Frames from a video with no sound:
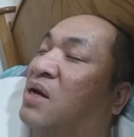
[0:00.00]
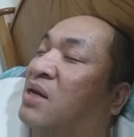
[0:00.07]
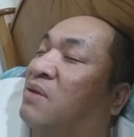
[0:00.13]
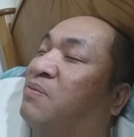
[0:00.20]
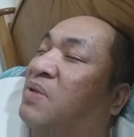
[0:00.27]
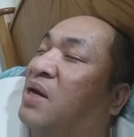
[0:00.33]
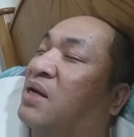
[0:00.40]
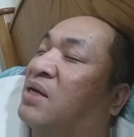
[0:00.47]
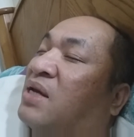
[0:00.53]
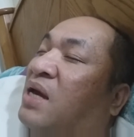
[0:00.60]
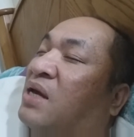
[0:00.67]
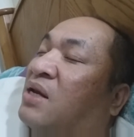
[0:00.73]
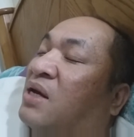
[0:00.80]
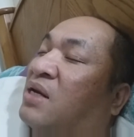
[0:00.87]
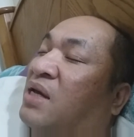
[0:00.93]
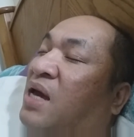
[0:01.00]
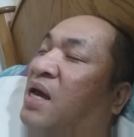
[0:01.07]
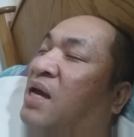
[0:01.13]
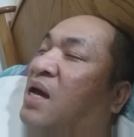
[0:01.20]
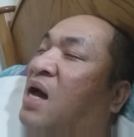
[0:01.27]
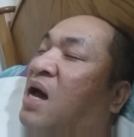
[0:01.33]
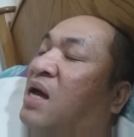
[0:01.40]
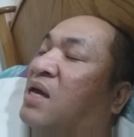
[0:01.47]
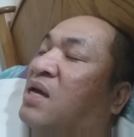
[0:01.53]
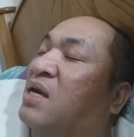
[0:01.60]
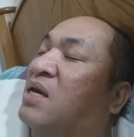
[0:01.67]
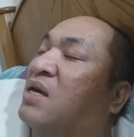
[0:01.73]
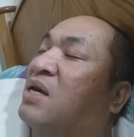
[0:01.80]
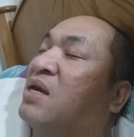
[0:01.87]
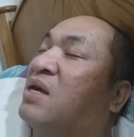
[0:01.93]
and the big data and the AI.
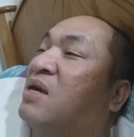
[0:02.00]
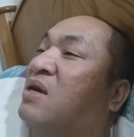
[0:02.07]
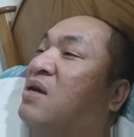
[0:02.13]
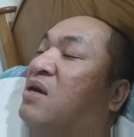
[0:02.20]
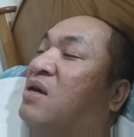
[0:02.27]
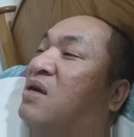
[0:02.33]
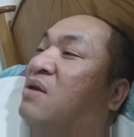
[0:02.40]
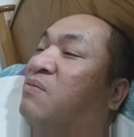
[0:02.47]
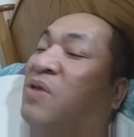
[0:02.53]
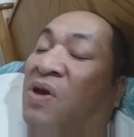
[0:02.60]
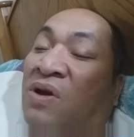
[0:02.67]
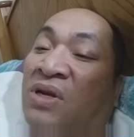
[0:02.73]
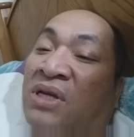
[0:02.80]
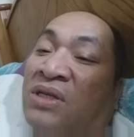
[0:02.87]
Because